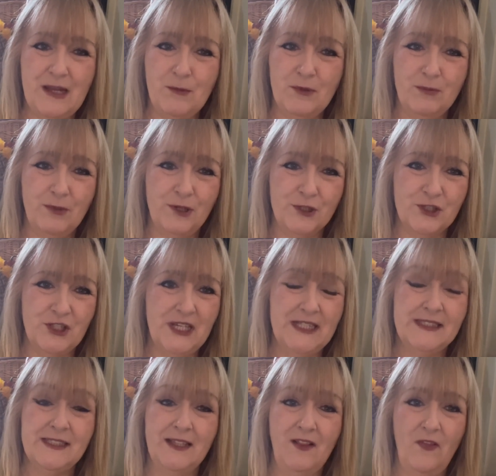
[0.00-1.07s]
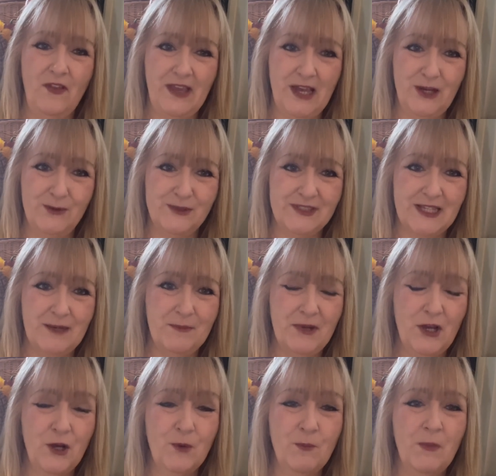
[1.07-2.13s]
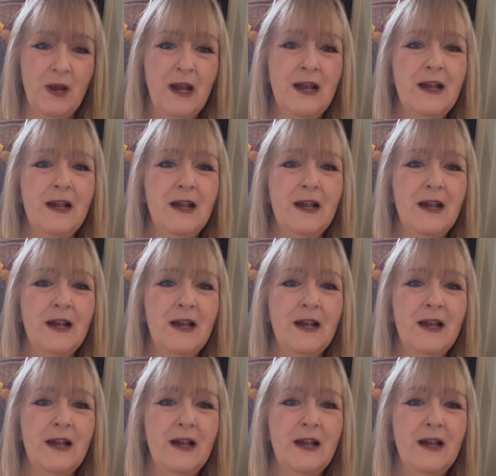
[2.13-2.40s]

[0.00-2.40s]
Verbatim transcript: will watch it till the cows come home.